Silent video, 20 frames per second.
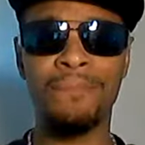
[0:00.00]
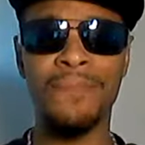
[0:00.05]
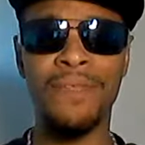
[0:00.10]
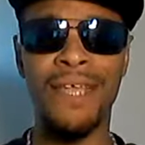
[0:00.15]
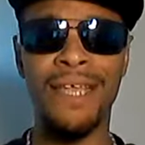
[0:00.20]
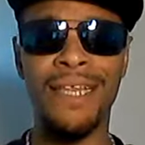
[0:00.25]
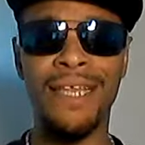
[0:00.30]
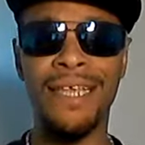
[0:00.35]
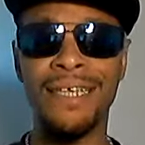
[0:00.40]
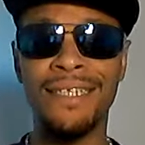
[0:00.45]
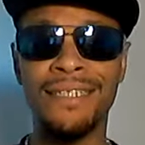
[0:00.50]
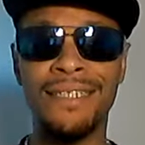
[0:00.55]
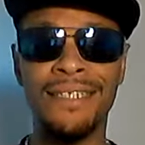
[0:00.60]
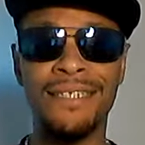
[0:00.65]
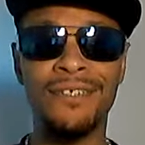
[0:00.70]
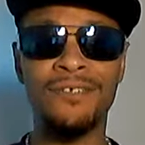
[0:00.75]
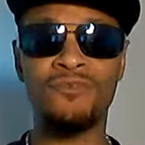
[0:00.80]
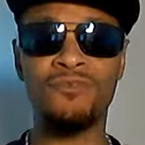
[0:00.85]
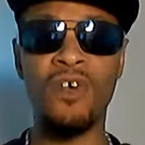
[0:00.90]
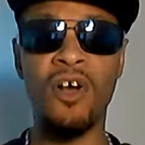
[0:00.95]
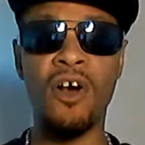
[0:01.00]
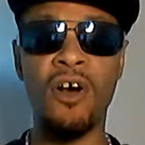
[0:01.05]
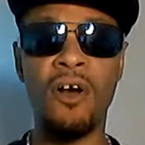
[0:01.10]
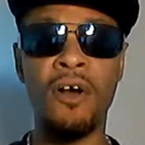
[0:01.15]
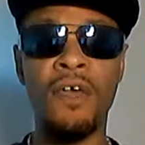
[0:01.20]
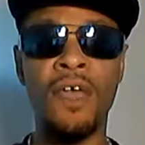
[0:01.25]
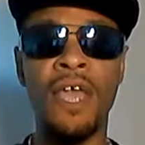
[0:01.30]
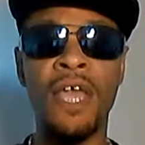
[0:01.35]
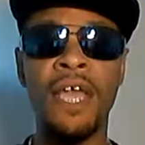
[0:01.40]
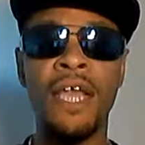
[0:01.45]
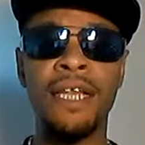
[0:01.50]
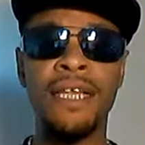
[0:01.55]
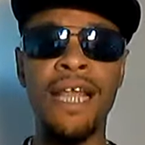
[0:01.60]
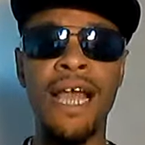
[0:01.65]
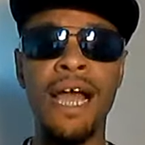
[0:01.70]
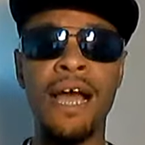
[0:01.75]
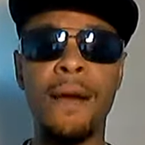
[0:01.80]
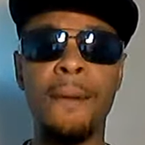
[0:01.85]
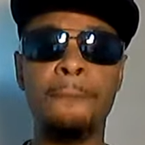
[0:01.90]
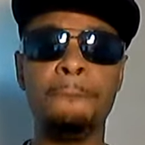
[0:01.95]
It ends in a draw.
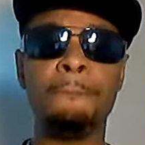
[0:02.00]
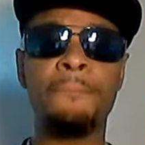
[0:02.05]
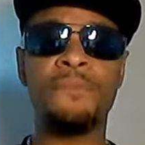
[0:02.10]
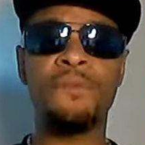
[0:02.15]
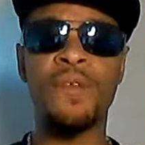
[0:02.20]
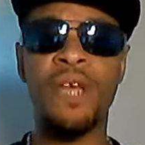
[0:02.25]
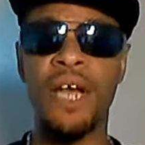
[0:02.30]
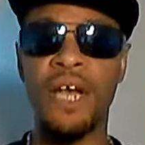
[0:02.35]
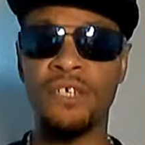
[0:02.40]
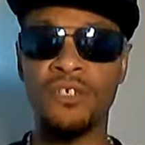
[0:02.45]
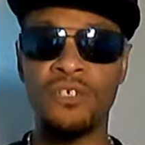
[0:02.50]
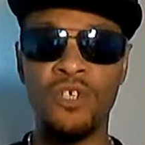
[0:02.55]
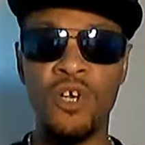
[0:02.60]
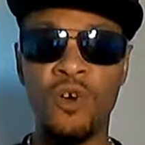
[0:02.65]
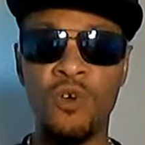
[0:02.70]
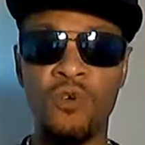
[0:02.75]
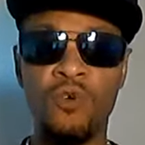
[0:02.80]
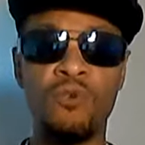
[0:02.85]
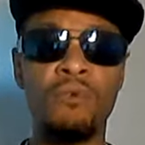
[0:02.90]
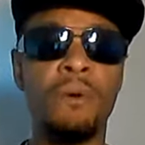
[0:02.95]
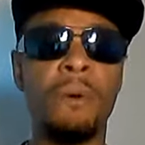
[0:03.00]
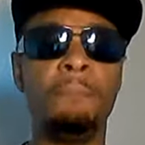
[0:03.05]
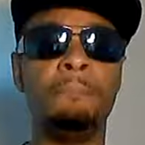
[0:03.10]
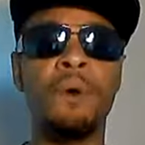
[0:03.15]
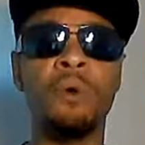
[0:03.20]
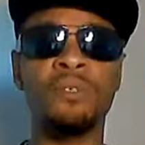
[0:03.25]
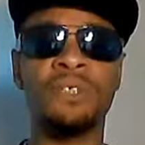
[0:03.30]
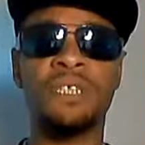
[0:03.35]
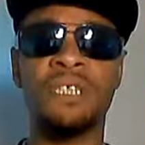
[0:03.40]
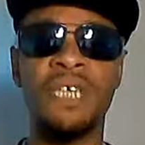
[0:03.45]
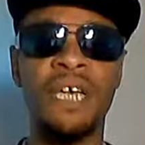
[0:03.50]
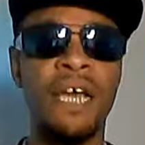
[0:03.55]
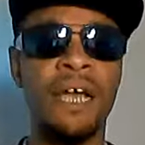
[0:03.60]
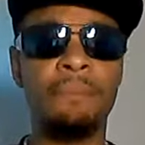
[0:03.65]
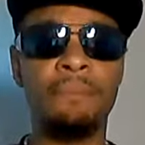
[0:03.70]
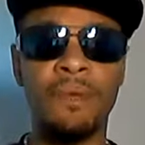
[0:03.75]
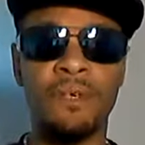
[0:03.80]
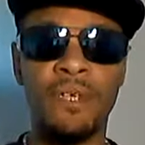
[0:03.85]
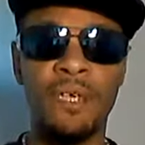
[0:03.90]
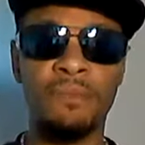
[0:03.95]
Now, you guys know most of the
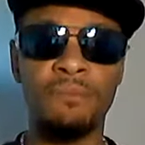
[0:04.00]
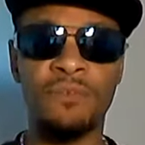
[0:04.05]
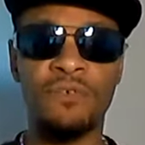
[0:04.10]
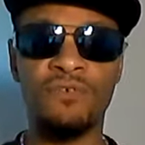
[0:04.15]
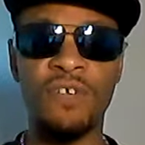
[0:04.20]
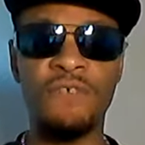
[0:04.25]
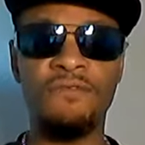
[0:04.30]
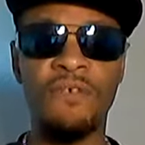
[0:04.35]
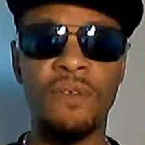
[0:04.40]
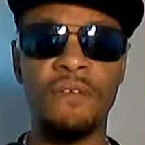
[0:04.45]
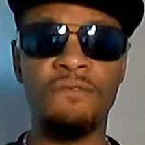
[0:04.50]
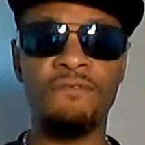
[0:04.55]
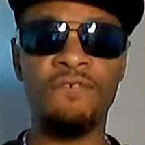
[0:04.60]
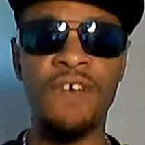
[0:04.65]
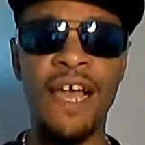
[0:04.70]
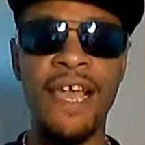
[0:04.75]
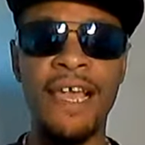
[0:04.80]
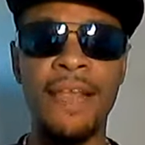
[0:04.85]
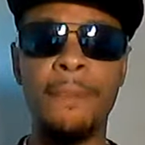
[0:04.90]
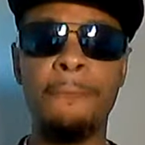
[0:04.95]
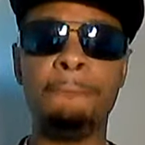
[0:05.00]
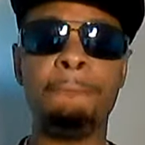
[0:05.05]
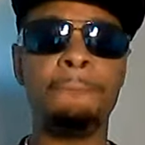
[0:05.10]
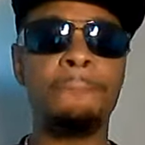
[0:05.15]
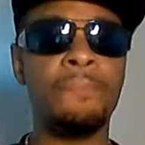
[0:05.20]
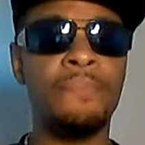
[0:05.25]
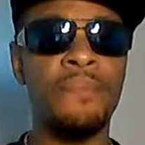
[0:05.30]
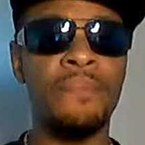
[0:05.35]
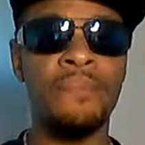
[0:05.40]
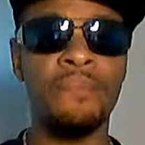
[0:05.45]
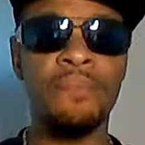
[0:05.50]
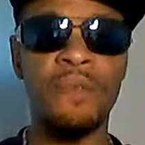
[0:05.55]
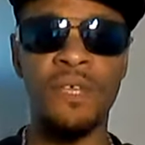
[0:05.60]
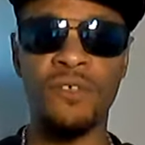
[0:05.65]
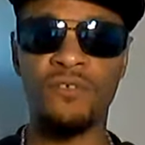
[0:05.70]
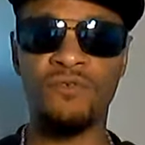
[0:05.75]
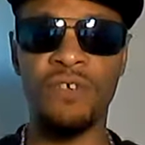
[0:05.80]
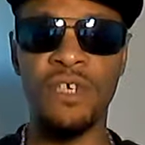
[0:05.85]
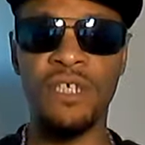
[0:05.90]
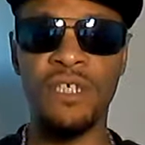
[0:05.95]
time, come straight from the fight, get
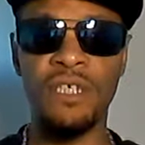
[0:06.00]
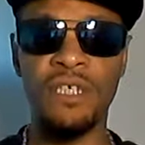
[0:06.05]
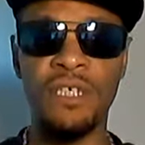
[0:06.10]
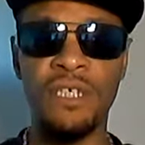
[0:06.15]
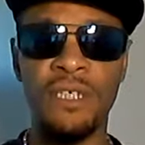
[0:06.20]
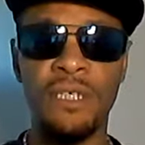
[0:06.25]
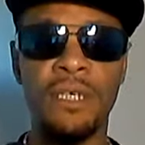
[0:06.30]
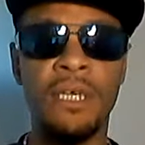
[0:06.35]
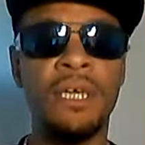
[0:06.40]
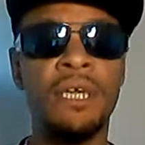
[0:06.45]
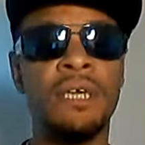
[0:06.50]
straight to you.